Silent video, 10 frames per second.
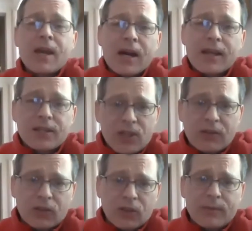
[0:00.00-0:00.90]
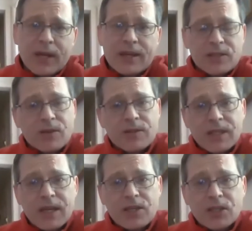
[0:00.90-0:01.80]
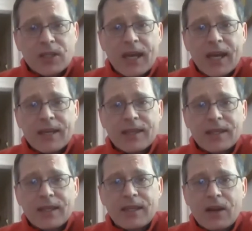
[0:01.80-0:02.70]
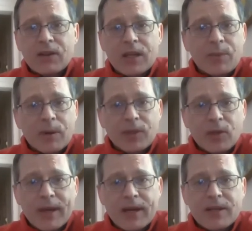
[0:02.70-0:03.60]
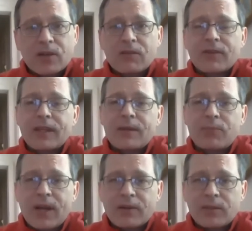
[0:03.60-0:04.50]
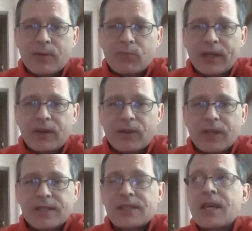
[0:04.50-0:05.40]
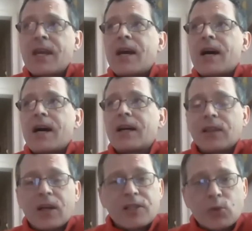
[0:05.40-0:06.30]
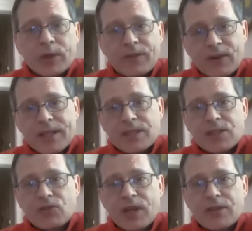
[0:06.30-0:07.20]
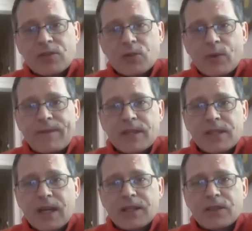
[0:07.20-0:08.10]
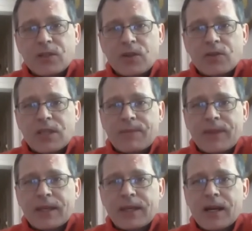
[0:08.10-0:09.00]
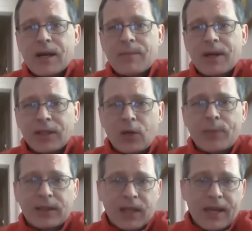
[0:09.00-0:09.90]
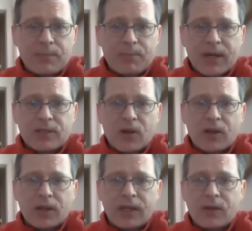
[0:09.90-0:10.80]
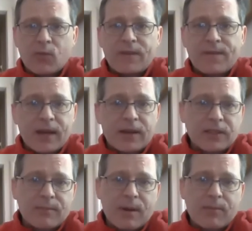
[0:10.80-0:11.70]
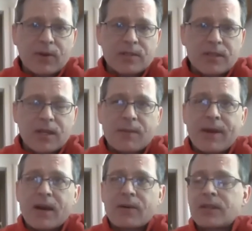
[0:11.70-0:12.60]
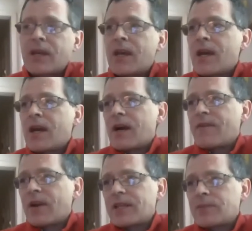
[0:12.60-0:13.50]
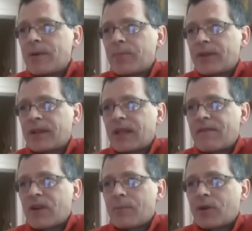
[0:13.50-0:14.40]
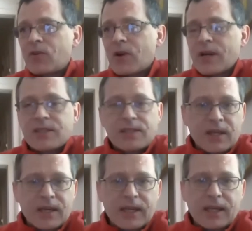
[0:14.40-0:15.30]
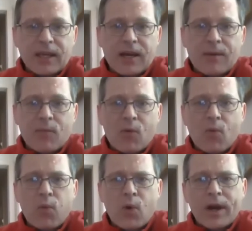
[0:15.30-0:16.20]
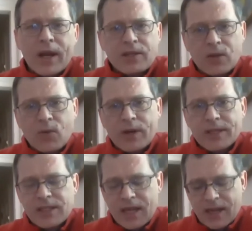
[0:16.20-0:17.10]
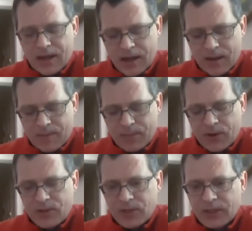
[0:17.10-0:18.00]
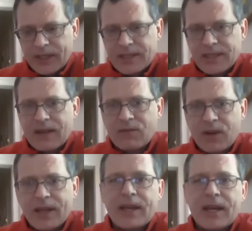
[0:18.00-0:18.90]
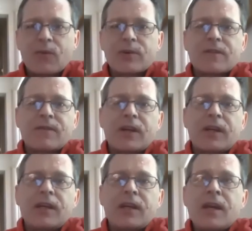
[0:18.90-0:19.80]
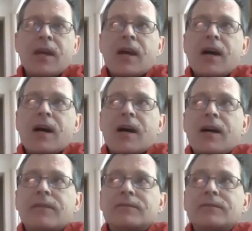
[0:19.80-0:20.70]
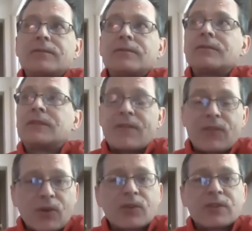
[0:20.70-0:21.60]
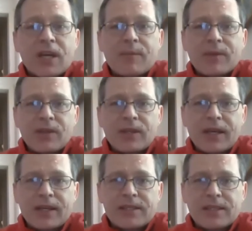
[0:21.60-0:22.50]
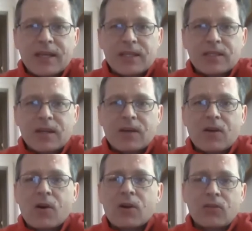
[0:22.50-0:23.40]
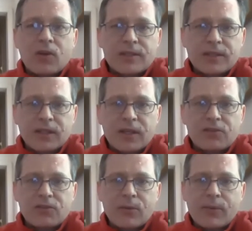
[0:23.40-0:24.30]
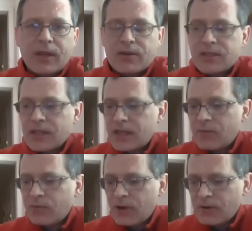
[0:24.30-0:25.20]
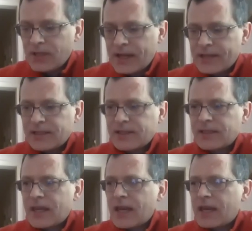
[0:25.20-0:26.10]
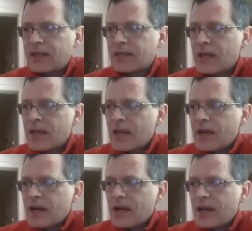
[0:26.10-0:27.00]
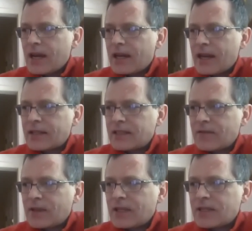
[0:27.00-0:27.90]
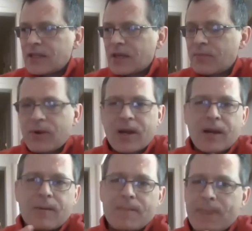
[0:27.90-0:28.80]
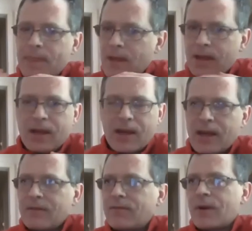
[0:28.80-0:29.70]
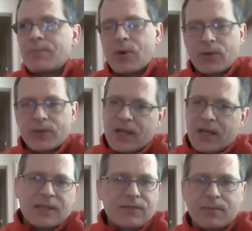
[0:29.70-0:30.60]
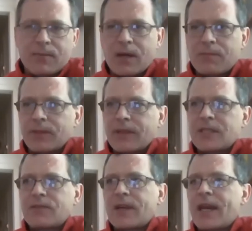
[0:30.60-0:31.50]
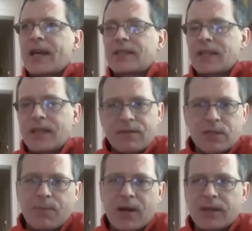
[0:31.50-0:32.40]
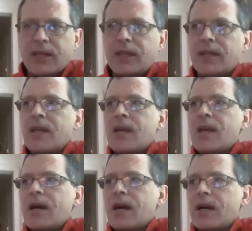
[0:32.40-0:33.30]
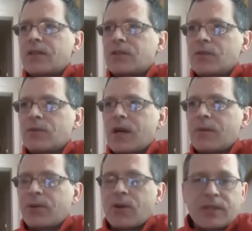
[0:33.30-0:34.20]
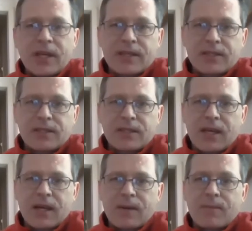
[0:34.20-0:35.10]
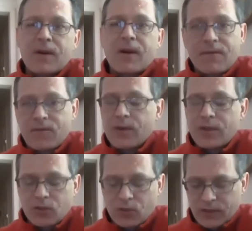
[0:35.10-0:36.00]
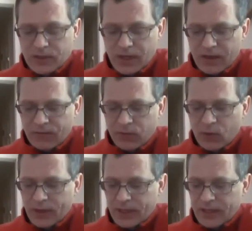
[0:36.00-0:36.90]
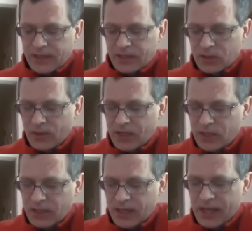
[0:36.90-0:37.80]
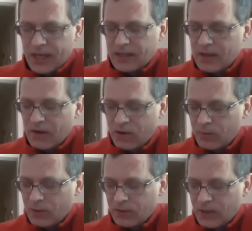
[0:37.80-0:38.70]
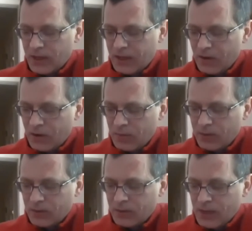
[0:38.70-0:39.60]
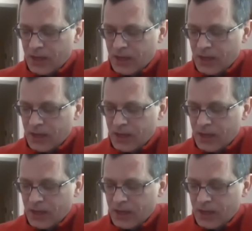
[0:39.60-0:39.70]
Uh, the General Alumni Association and the Carolina Public Humanities are really proud to be bringing you this uh, lunch with friends and strangers. We've decided to do something um, a little bit light by talking with faculty members about uh, various people that they've come across studying. Um, what I do want to say um, personally is that right now is a very uh, difficult time in the United States. Uh, all across the country, we are seeing protests and uh, and activities um, uh, from both sides, from uh, police reacting and responding to protests um, for the George Floyd situation and horrible, horrible